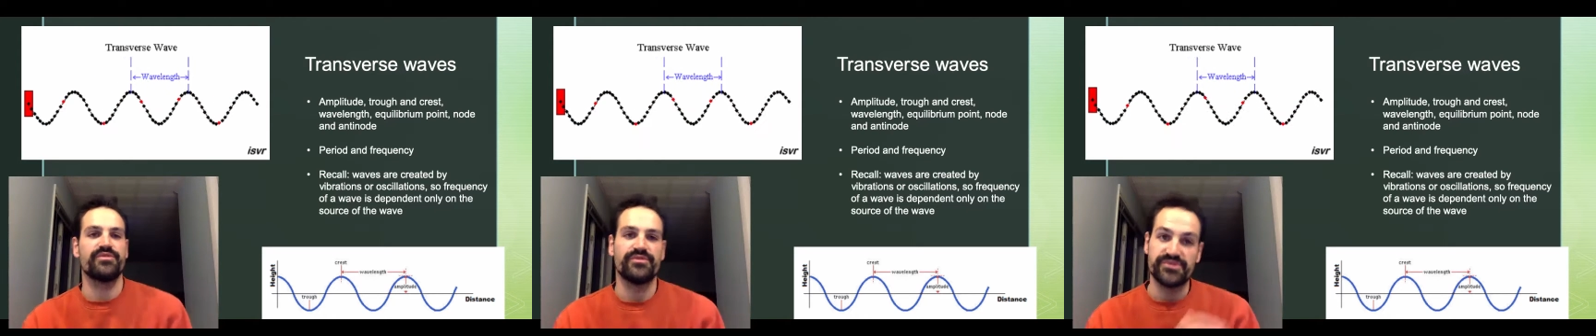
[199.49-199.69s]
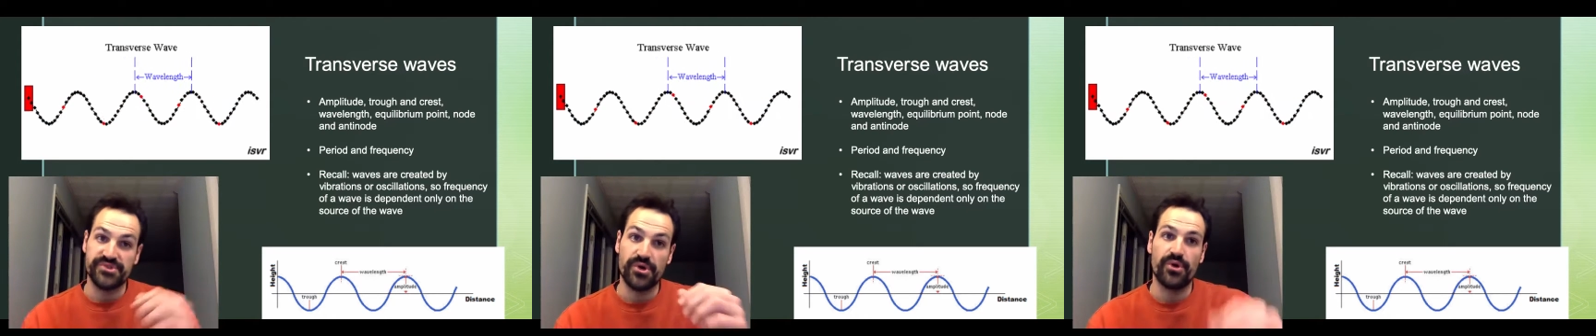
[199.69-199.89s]

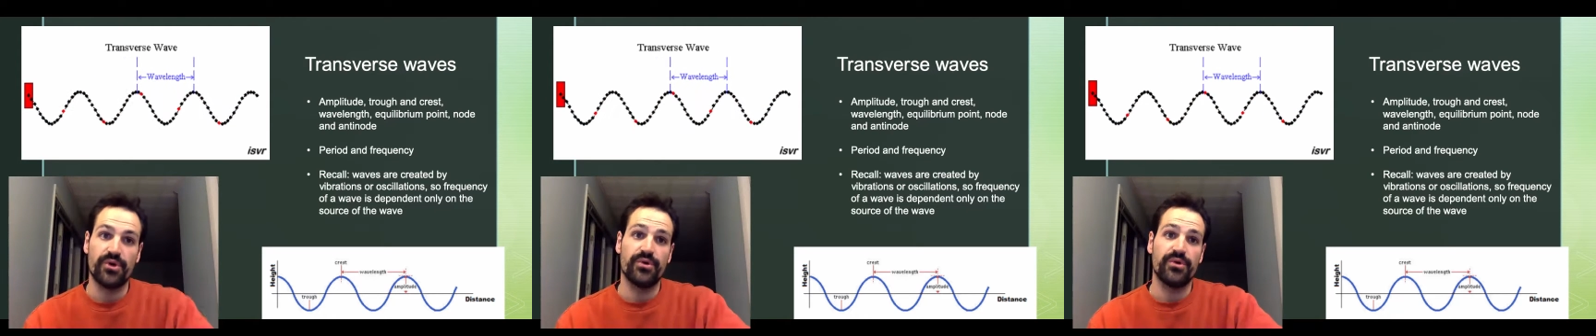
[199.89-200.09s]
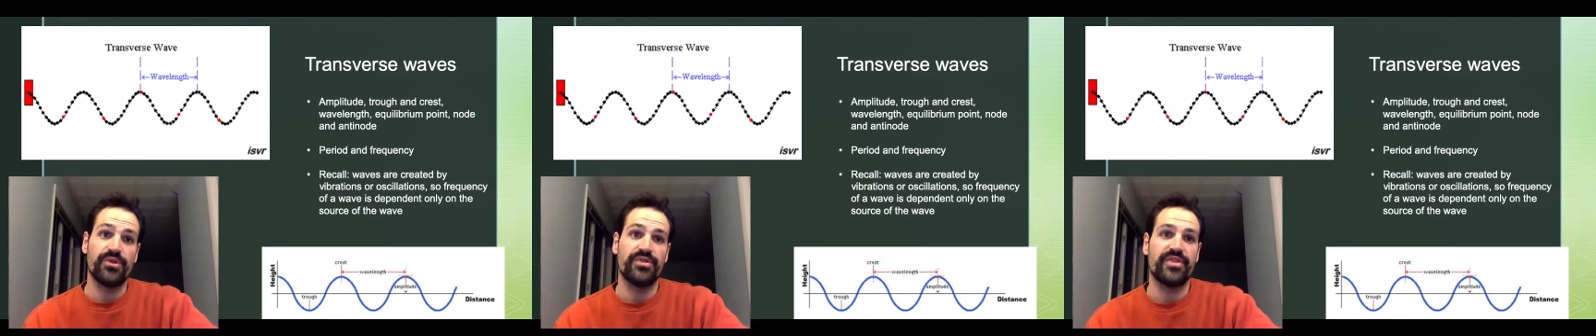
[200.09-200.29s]

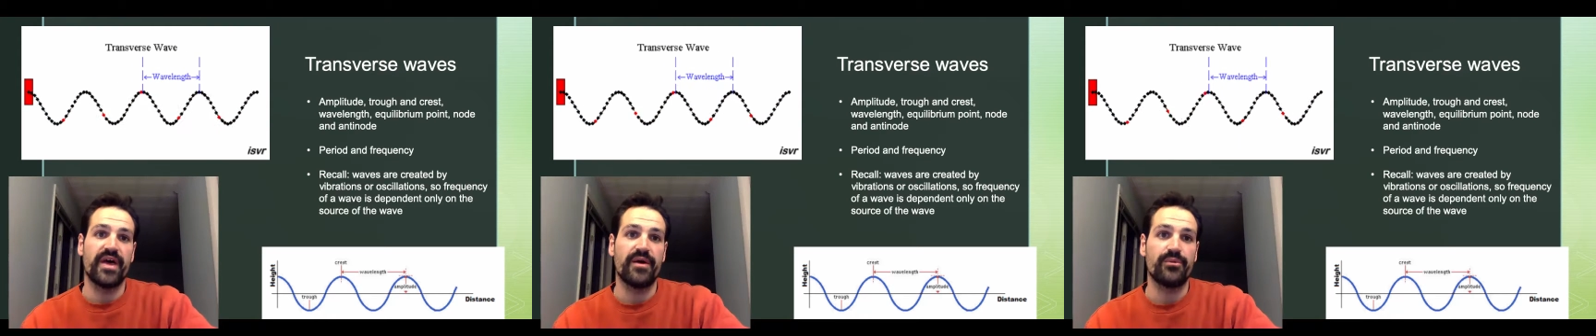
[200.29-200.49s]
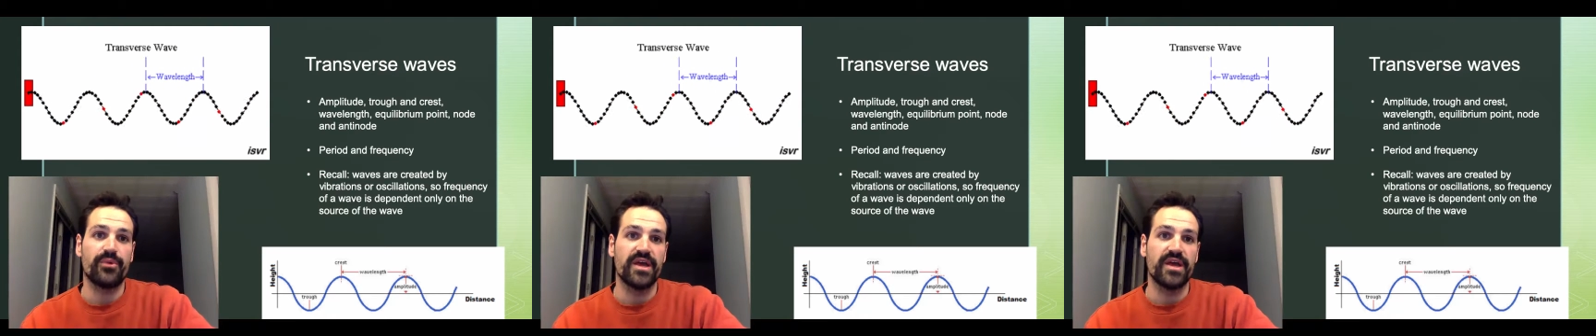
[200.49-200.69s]
So
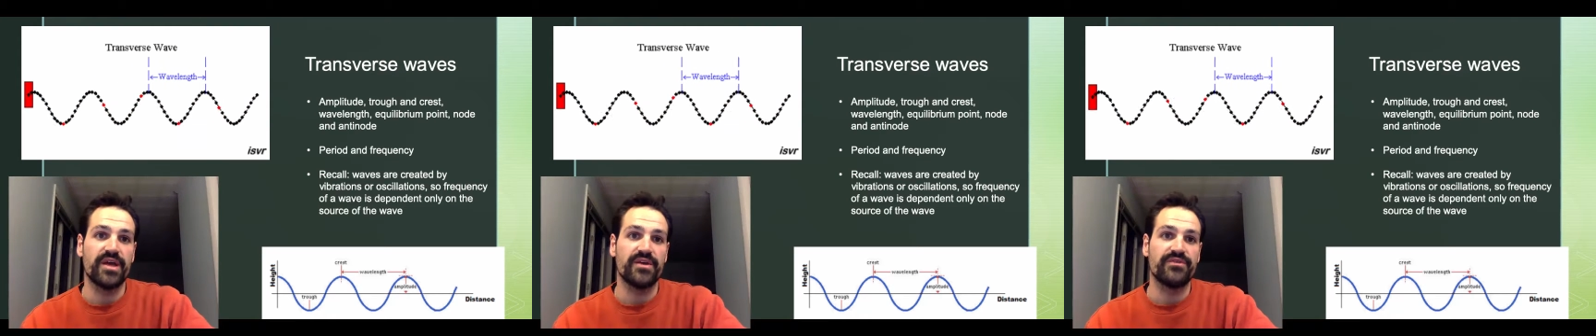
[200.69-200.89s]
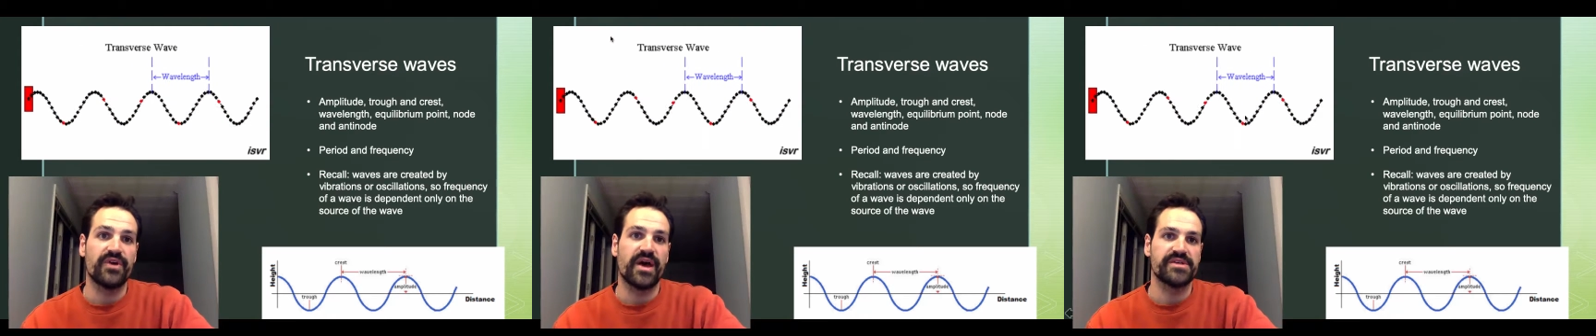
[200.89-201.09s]
that
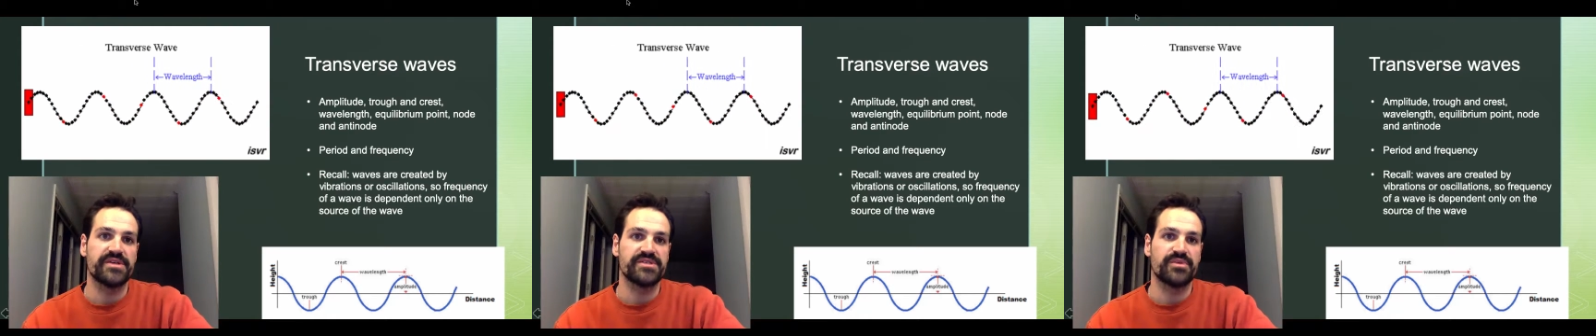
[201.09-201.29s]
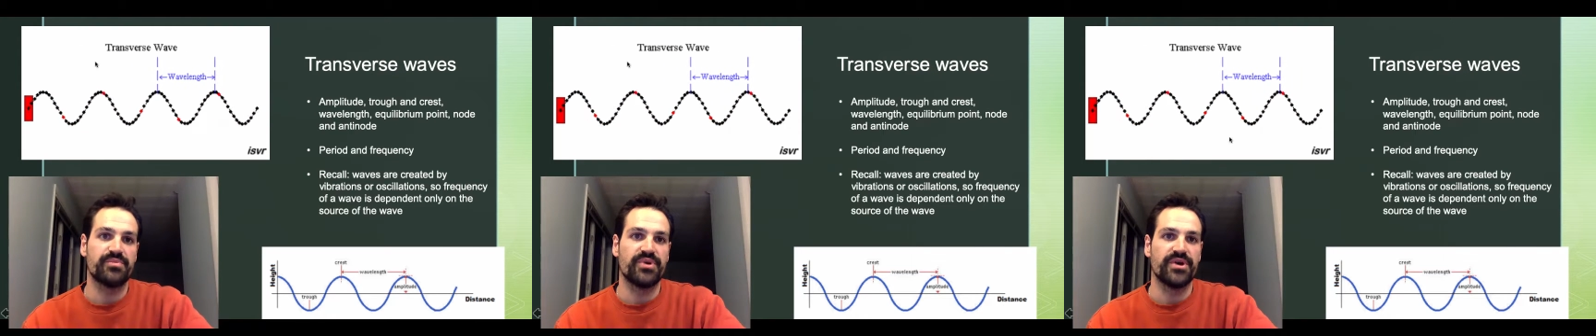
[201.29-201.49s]
wave
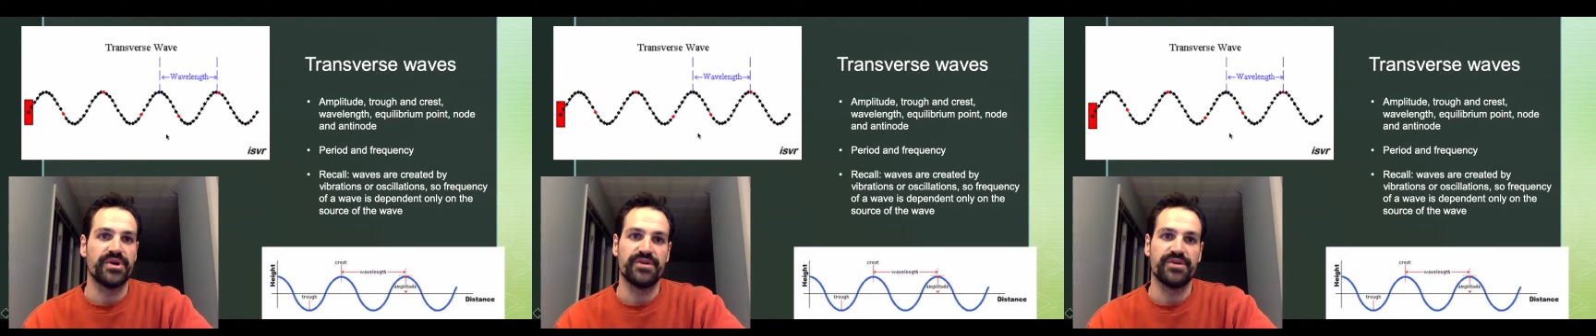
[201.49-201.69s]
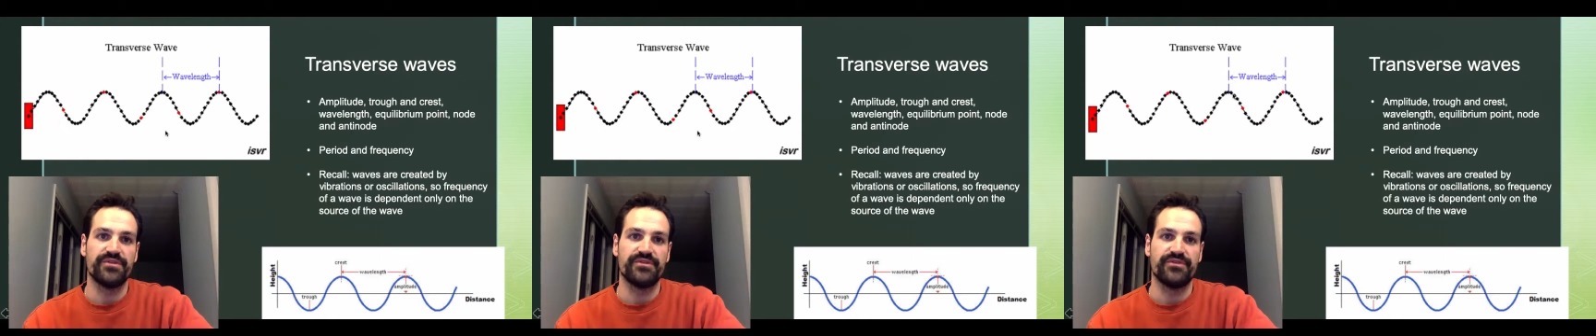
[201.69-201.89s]
has a
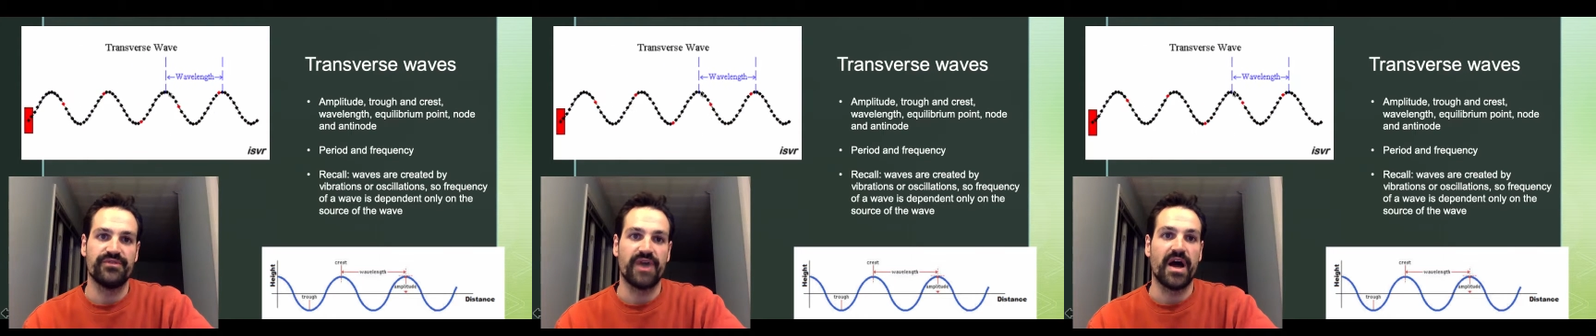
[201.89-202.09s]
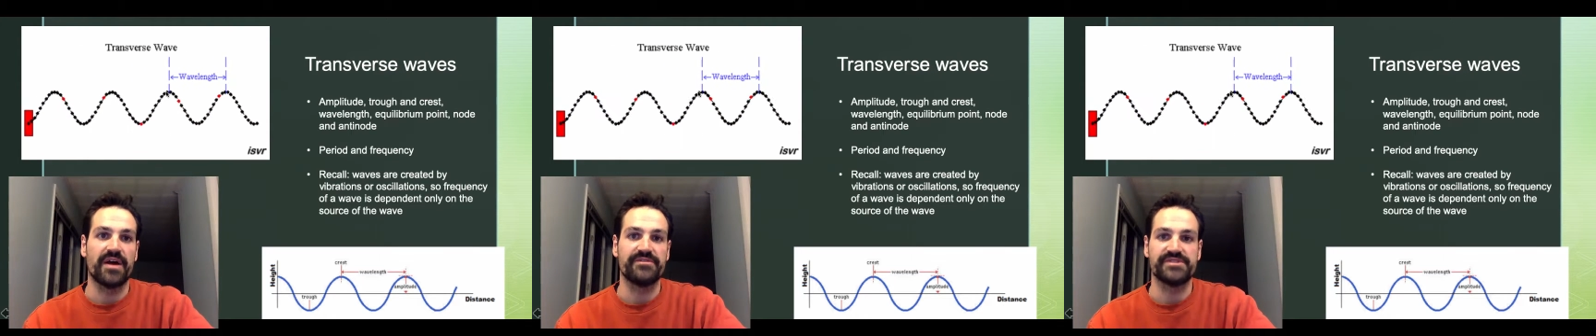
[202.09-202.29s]
period of
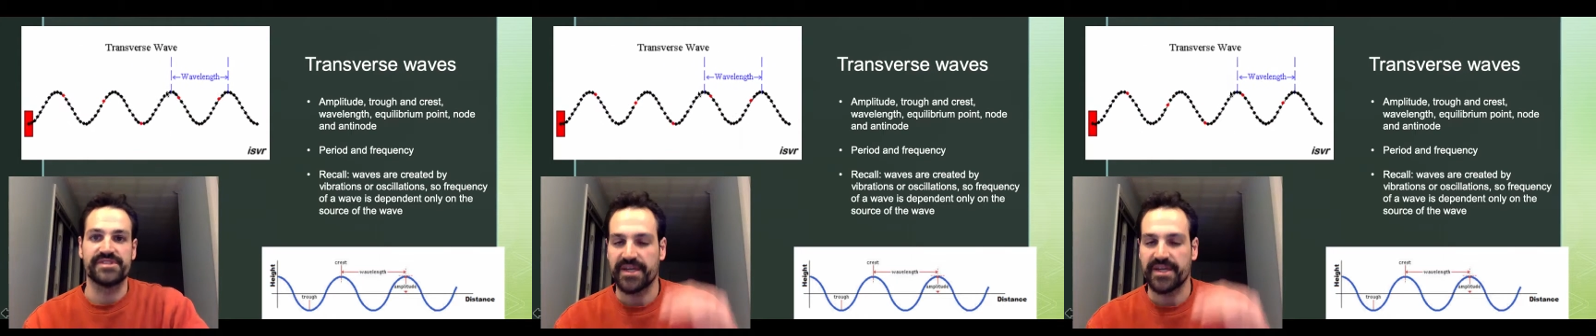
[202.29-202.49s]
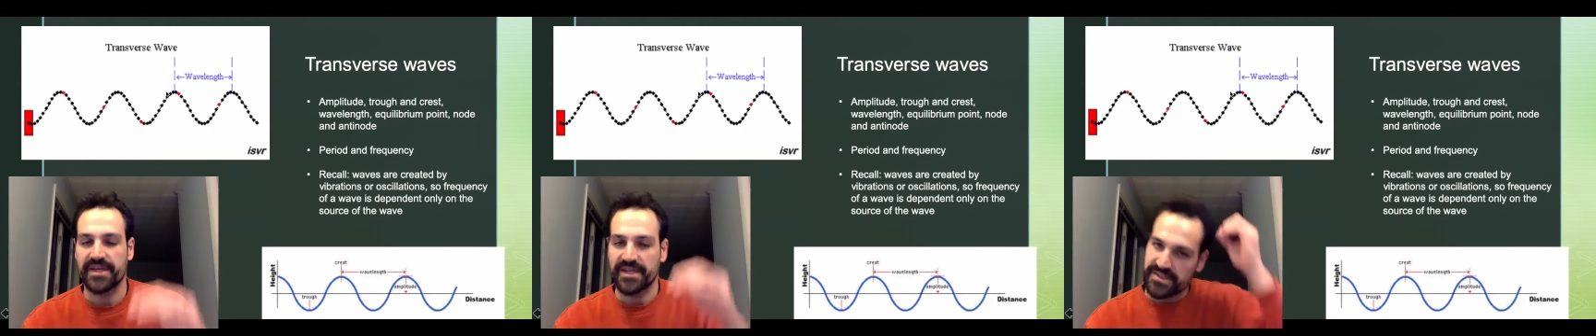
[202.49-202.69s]
5
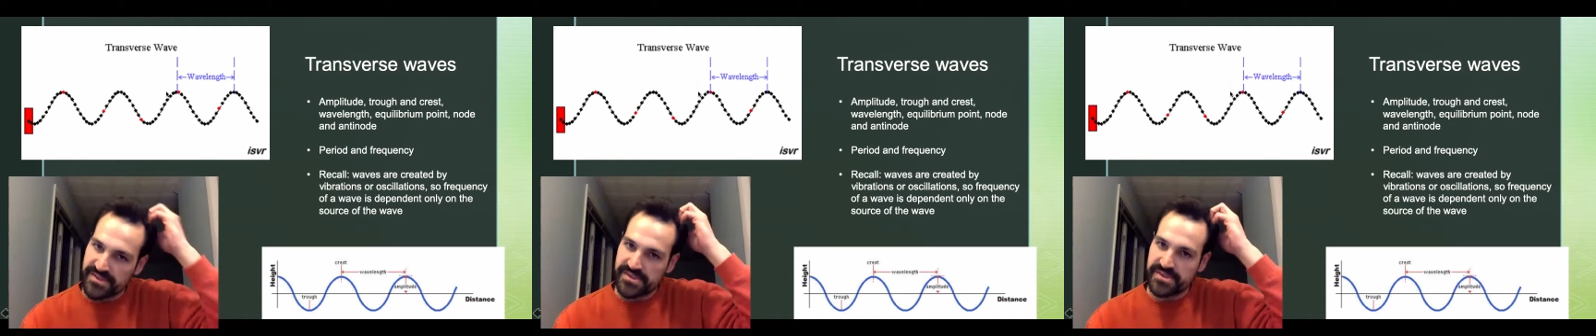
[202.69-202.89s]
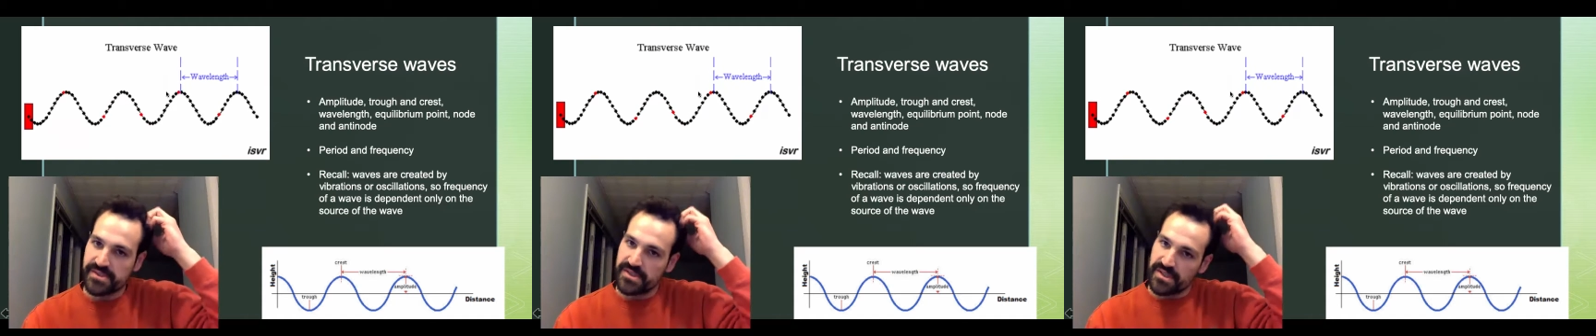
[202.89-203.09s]

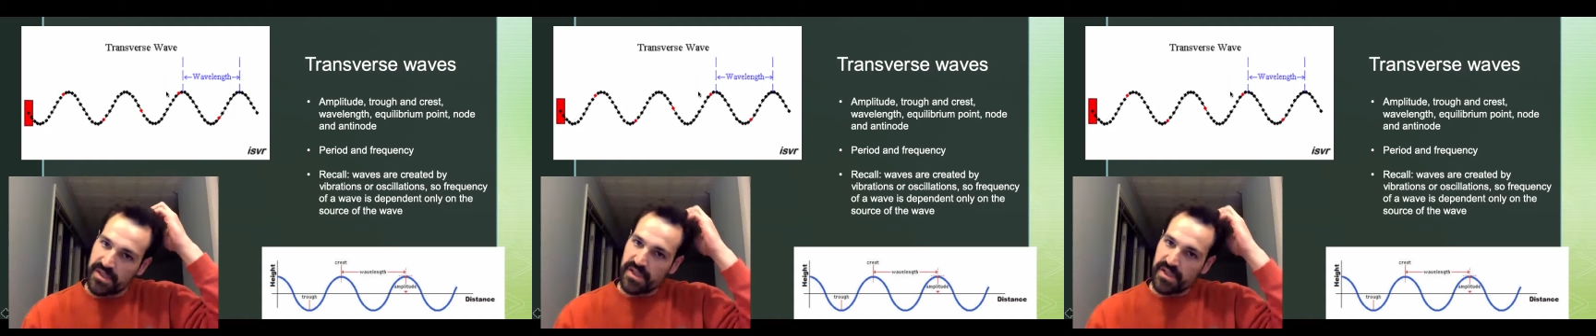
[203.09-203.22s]
seconds.